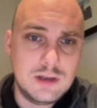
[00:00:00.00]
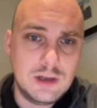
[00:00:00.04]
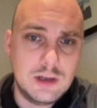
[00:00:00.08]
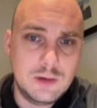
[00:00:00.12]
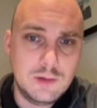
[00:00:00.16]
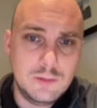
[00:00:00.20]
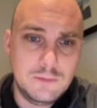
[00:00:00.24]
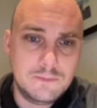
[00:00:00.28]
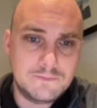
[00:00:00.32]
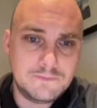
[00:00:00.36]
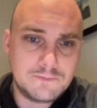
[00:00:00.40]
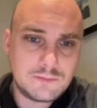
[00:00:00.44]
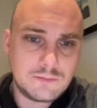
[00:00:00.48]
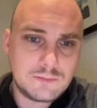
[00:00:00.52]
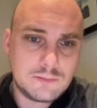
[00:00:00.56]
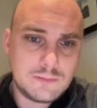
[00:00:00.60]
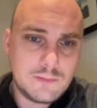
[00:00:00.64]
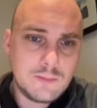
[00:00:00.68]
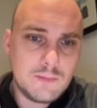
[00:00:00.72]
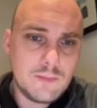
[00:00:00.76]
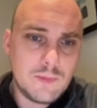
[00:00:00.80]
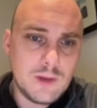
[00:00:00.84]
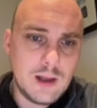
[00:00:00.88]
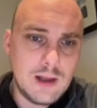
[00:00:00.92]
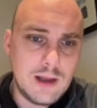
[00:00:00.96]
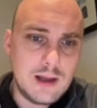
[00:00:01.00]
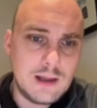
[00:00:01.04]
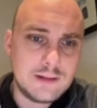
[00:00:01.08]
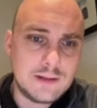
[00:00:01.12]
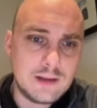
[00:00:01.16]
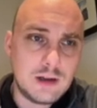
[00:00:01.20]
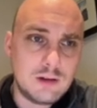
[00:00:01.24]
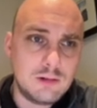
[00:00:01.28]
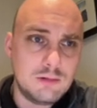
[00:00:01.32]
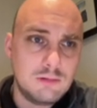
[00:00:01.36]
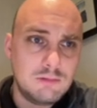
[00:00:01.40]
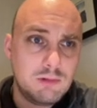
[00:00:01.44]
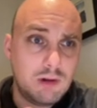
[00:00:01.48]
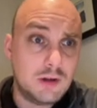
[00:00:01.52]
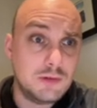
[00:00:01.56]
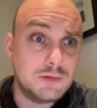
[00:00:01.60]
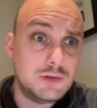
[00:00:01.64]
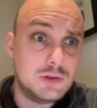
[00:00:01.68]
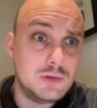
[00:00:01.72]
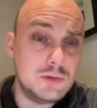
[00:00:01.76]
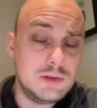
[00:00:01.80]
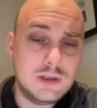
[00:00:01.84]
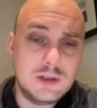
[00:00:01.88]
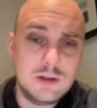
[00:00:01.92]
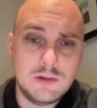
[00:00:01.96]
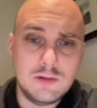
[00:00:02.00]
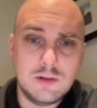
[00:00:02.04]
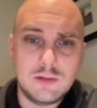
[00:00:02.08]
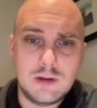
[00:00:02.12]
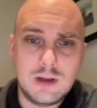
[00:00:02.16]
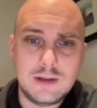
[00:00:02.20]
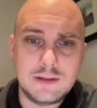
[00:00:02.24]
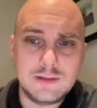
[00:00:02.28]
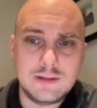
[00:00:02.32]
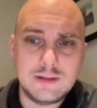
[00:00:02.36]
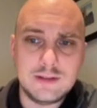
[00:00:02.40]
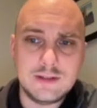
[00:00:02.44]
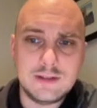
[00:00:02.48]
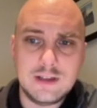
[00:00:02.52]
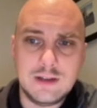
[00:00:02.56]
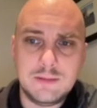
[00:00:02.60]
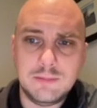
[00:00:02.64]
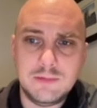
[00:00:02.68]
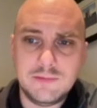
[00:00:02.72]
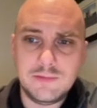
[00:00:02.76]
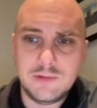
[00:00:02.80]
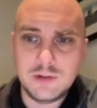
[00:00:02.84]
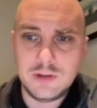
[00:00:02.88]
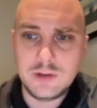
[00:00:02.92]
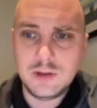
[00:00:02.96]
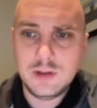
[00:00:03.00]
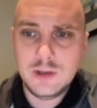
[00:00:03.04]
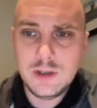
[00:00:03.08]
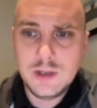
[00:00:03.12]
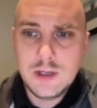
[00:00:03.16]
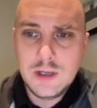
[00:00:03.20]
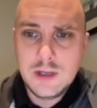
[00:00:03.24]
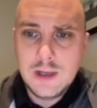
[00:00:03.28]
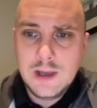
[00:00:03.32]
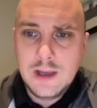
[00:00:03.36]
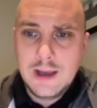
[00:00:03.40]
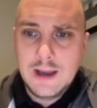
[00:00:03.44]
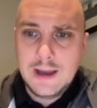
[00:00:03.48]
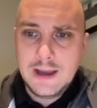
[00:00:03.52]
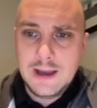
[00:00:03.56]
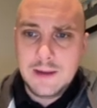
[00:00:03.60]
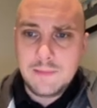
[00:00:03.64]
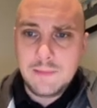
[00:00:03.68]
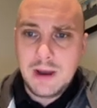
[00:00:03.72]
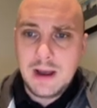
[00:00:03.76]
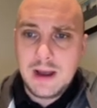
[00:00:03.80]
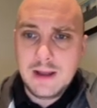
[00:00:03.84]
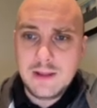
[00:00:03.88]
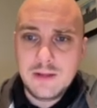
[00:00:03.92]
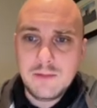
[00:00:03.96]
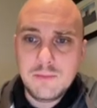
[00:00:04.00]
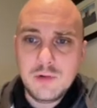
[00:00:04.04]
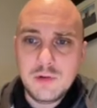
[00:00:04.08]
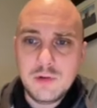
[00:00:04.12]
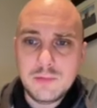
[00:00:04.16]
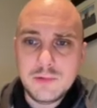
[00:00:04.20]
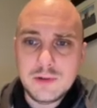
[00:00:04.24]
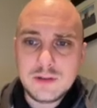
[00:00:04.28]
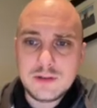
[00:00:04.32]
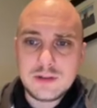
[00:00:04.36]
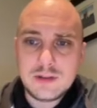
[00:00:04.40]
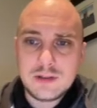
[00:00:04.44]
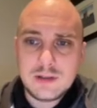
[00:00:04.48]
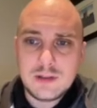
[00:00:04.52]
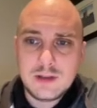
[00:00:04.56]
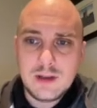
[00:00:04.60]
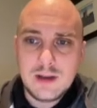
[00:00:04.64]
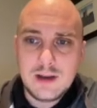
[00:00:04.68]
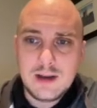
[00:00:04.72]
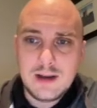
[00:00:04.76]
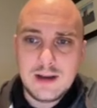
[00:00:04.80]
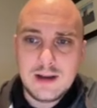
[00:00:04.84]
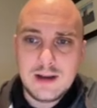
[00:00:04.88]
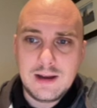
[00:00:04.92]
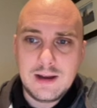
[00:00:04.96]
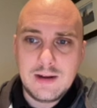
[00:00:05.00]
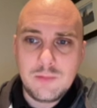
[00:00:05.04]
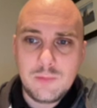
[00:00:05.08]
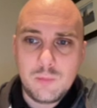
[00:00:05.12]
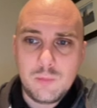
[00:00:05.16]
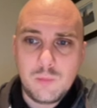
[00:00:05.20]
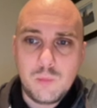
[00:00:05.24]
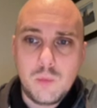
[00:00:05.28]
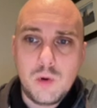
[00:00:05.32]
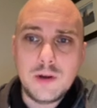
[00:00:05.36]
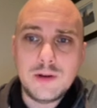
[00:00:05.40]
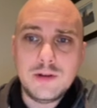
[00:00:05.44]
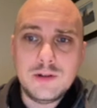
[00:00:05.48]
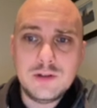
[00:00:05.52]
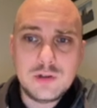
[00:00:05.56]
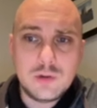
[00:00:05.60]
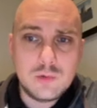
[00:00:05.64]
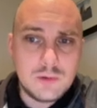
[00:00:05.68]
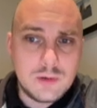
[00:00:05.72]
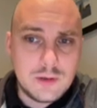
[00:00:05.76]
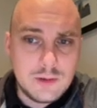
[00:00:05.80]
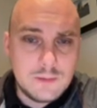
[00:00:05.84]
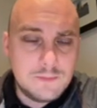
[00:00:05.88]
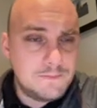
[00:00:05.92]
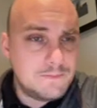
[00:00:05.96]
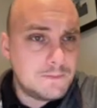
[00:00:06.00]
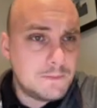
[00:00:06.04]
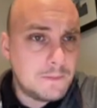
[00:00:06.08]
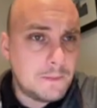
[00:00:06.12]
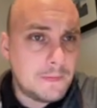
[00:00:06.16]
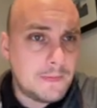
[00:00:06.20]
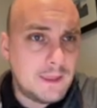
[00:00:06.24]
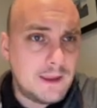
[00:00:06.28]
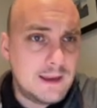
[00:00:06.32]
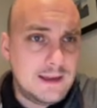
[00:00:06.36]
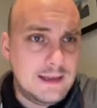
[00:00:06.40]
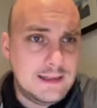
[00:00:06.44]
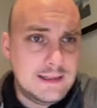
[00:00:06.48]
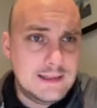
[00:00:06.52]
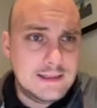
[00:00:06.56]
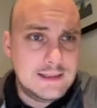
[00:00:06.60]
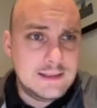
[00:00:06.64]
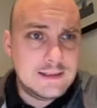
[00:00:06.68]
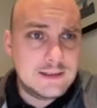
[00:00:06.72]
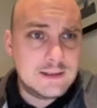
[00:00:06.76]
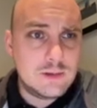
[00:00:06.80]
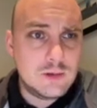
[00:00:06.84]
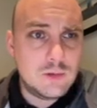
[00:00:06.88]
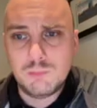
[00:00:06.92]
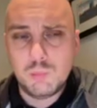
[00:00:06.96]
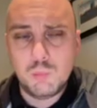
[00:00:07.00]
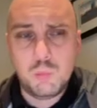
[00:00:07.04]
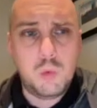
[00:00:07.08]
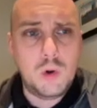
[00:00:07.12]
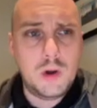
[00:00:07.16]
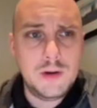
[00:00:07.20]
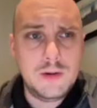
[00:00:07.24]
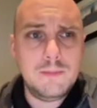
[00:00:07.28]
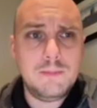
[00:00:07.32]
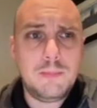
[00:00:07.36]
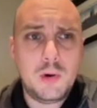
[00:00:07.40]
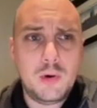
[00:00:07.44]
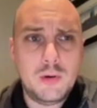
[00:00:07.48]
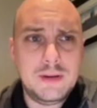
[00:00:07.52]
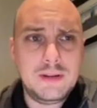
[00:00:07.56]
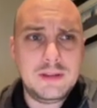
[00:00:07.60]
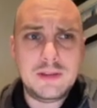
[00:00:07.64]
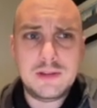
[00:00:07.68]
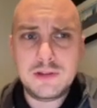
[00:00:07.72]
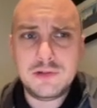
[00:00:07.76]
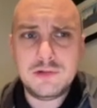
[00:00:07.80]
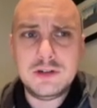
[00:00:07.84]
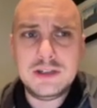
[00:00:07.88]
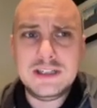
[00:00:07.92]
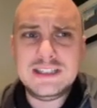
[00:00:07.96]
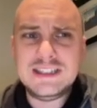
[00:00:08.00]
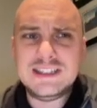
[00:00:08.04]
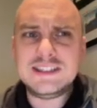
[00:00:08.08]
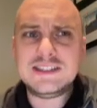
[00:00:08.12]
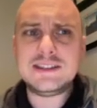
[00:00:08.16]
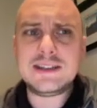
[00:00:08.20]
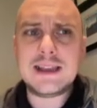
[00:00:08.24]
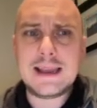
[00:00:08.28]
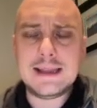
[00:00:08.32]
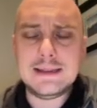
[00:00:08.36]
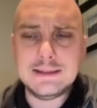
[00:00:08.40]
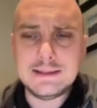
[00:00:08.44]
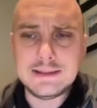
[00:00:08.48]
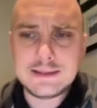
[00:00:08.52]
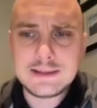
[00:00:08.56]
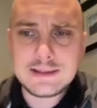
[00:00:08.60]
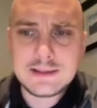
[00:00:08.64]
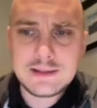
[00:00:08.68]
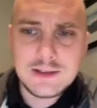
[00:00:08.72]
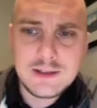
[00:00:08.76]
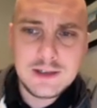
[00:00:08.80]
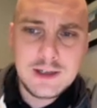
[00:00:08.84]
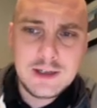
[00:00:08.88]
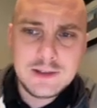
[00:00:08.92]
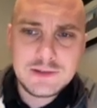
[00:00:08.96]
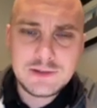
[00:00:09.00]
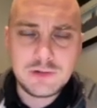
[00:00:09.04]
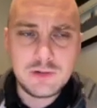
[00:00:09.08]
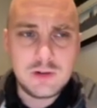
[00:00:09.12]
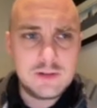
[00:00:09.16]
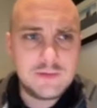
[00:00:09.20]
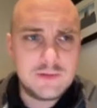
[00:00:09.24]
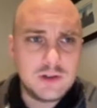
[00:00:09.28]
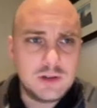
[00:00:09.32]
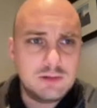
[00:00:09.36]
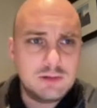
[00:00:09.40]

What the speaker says: now, and I'll do it here as an example for you. At the moment, one token is 1.3 cents. So not